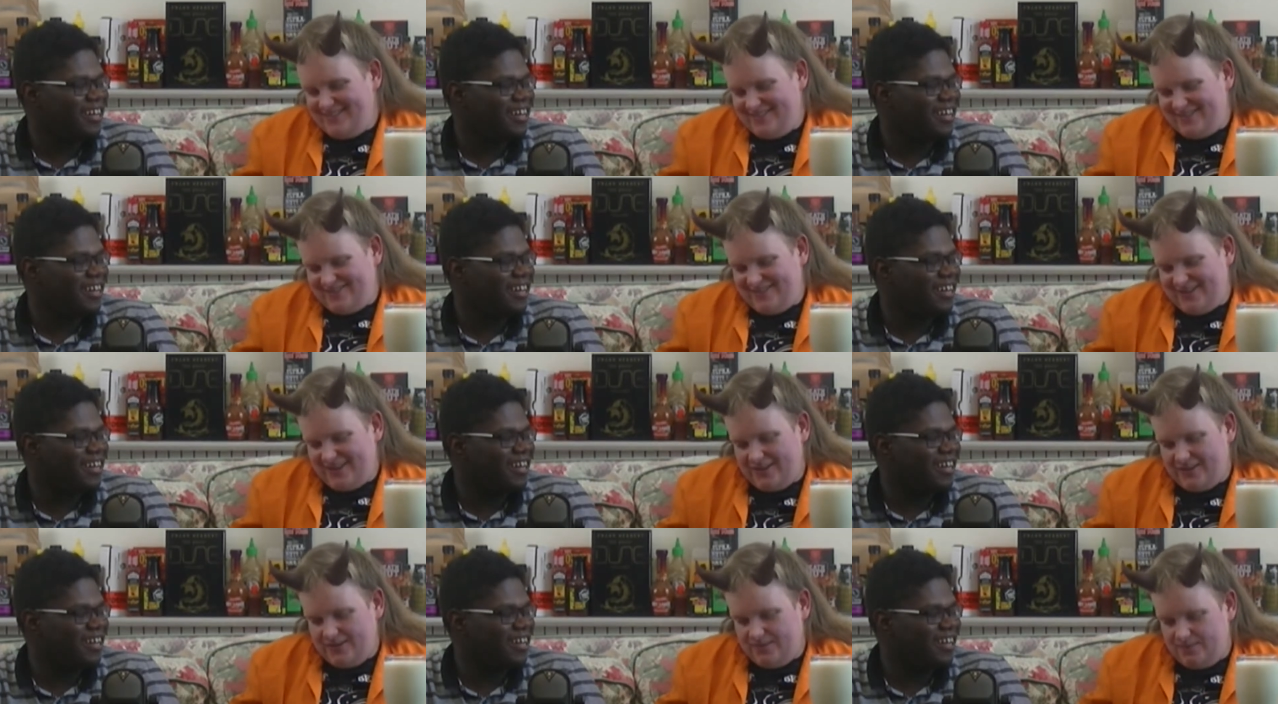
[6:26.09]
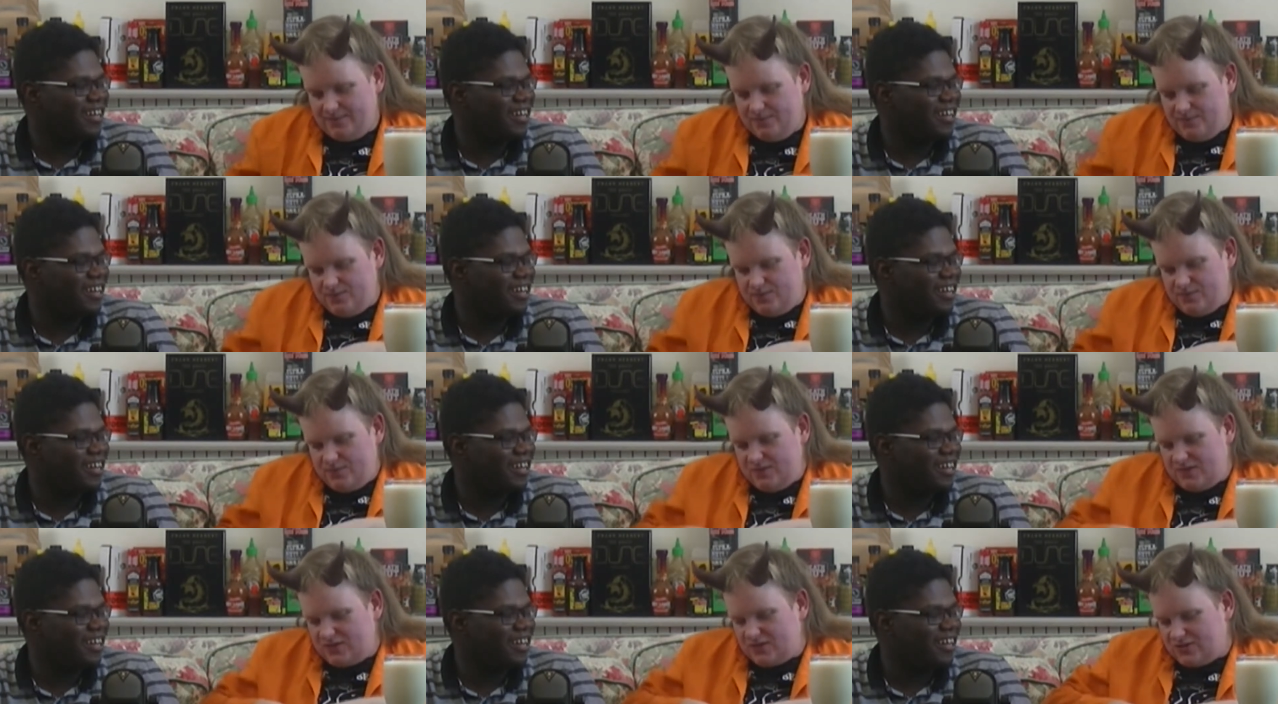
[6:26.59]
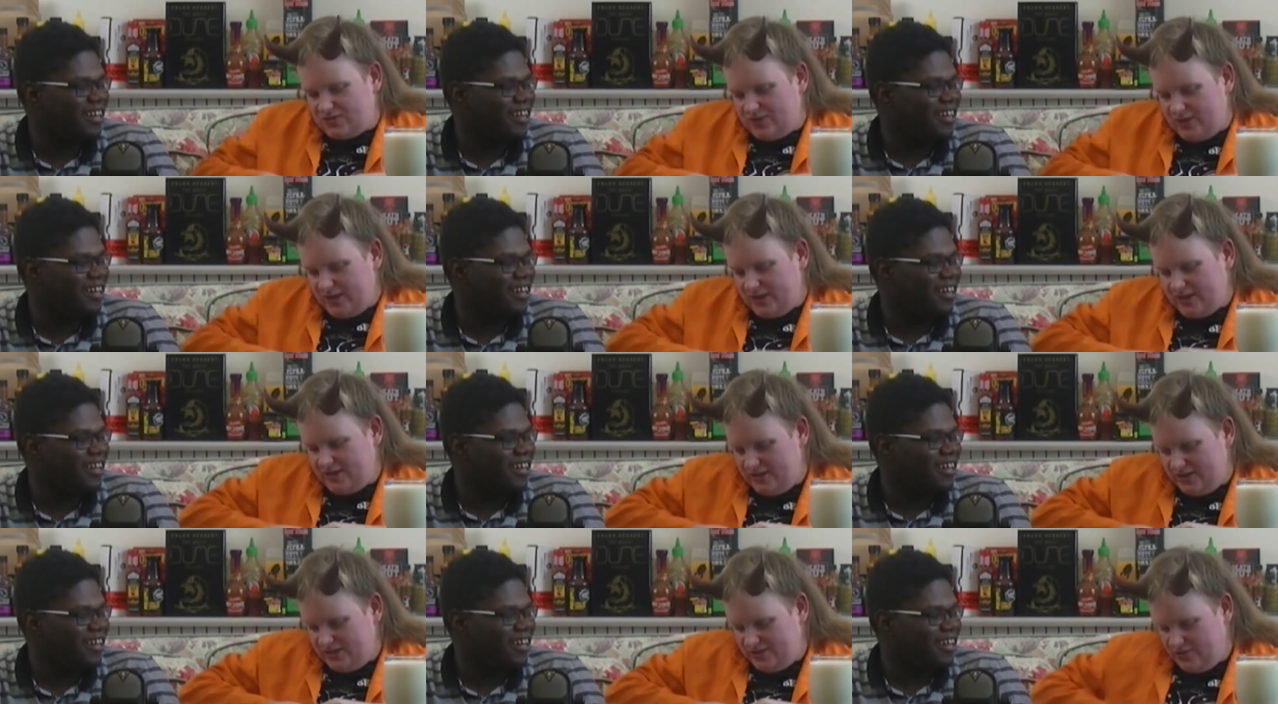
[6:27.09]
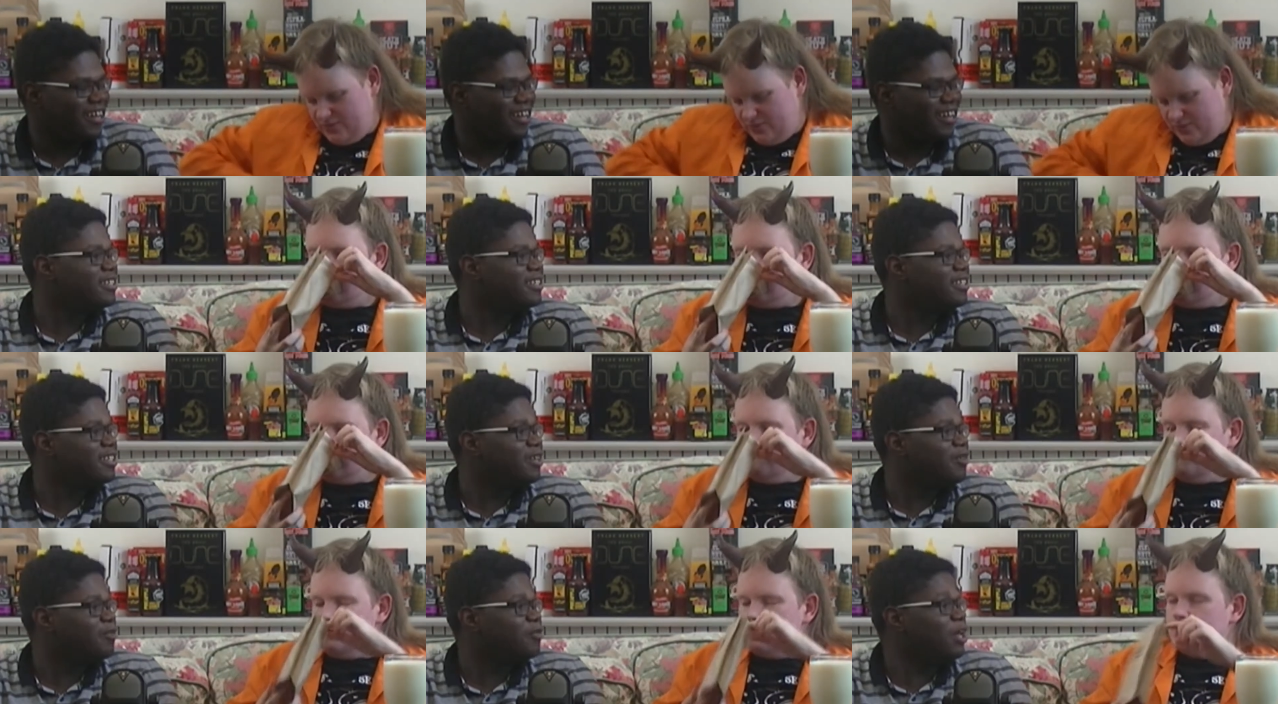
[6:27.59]
Speaker 1: Right, let's crack this open.
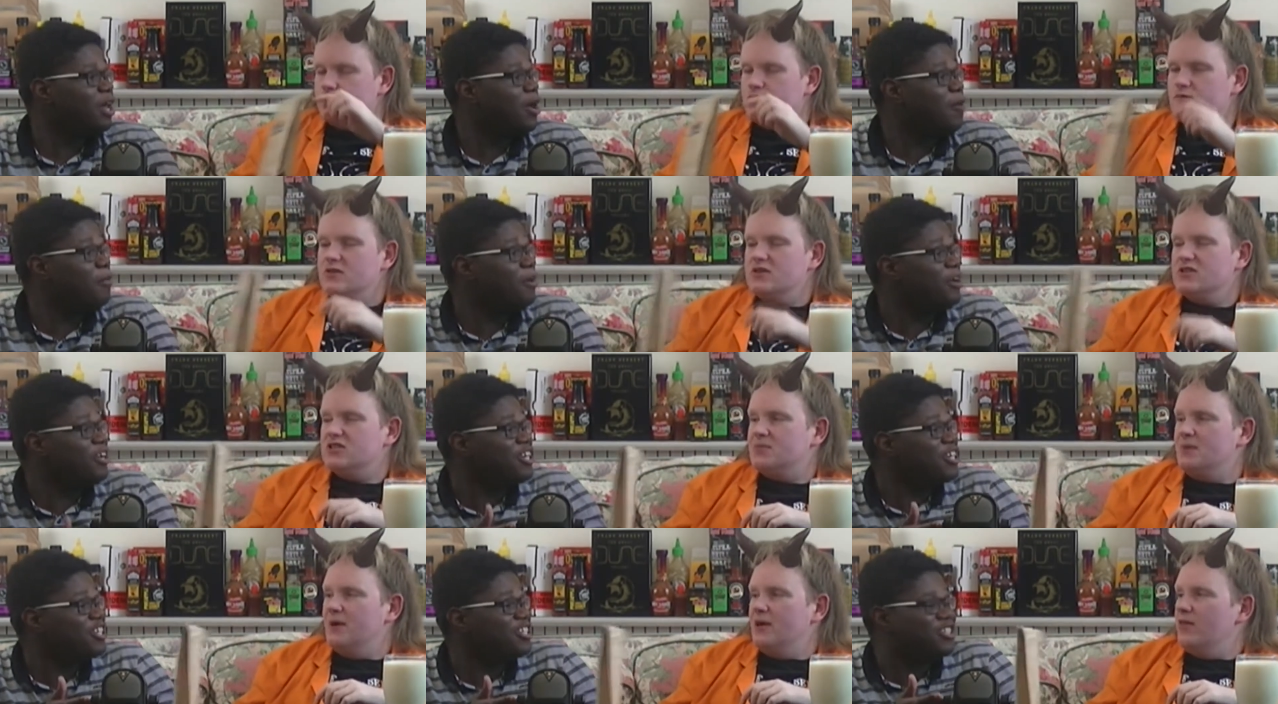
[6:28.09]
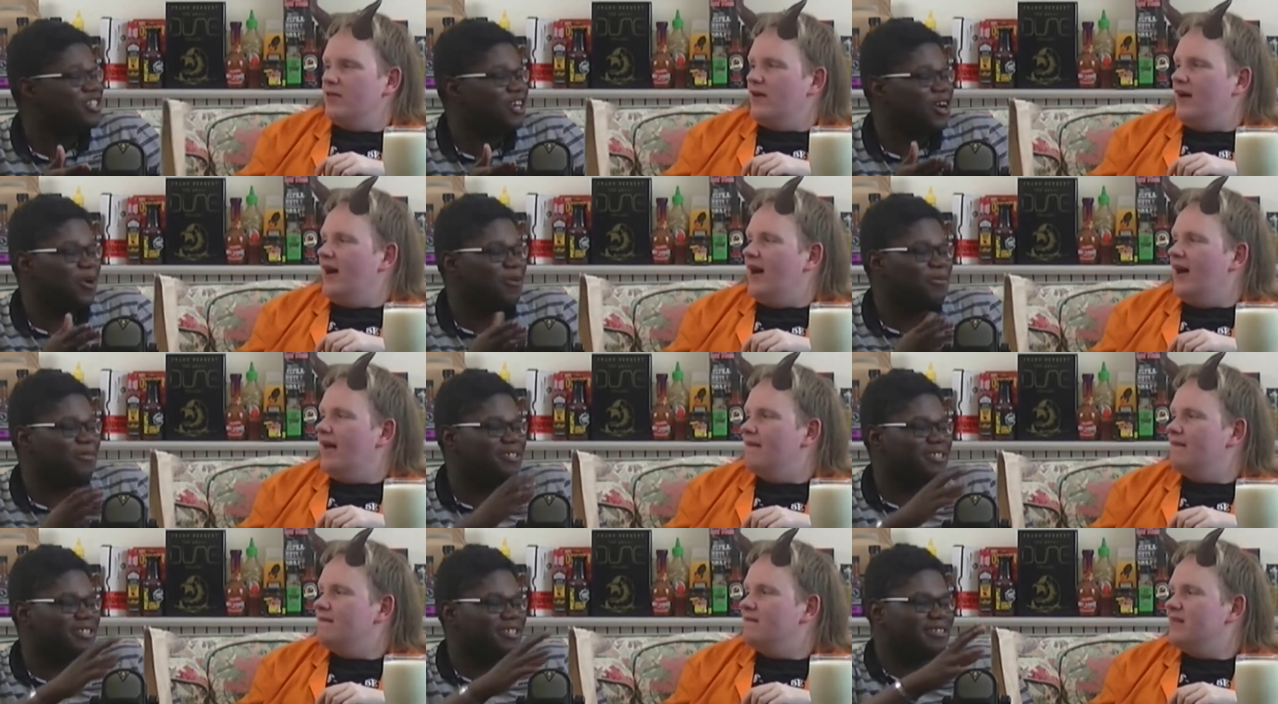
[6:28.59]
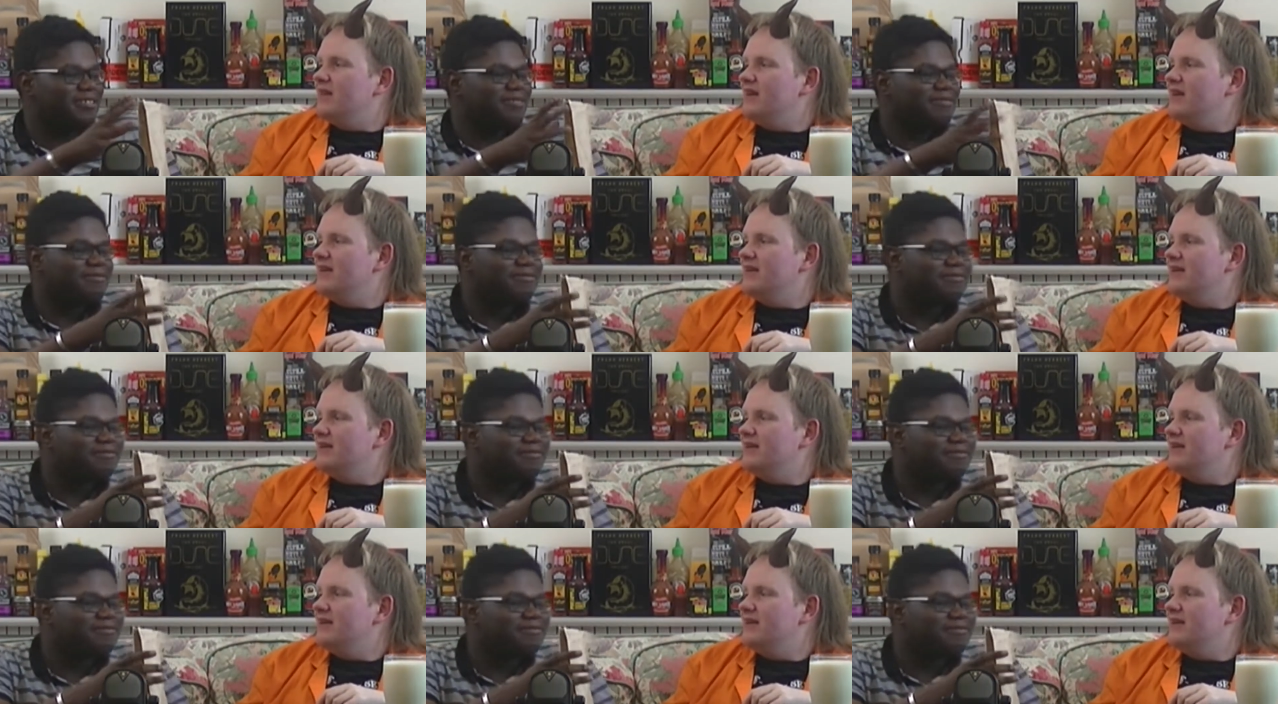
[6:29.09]
But how about you don't?